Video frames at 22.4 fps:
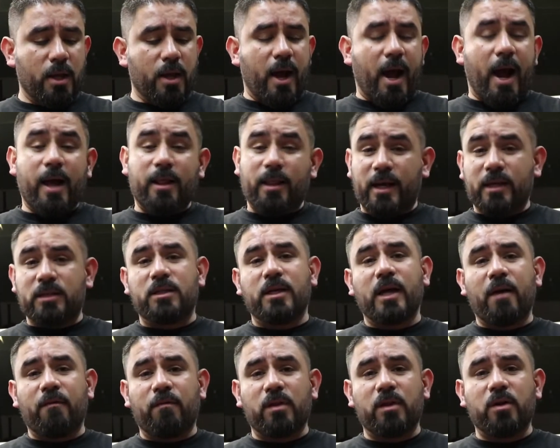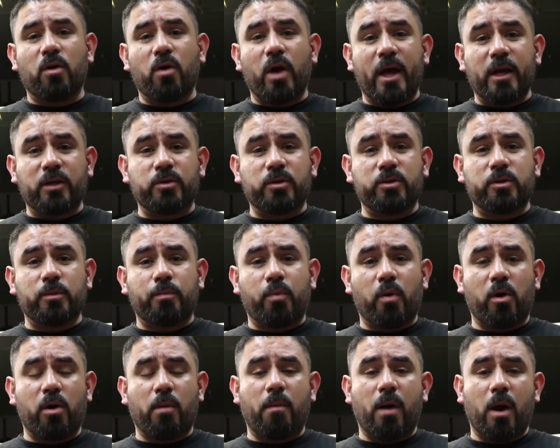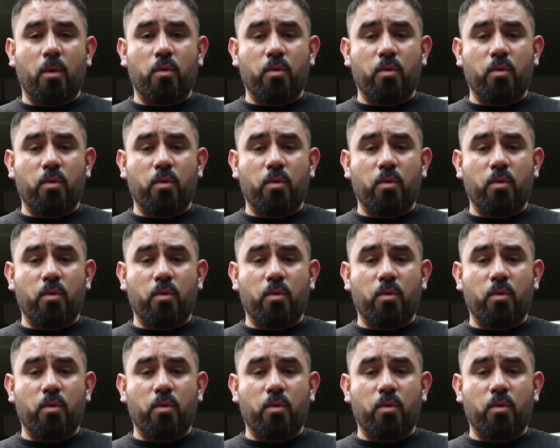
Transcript: I like to have a little extra support on my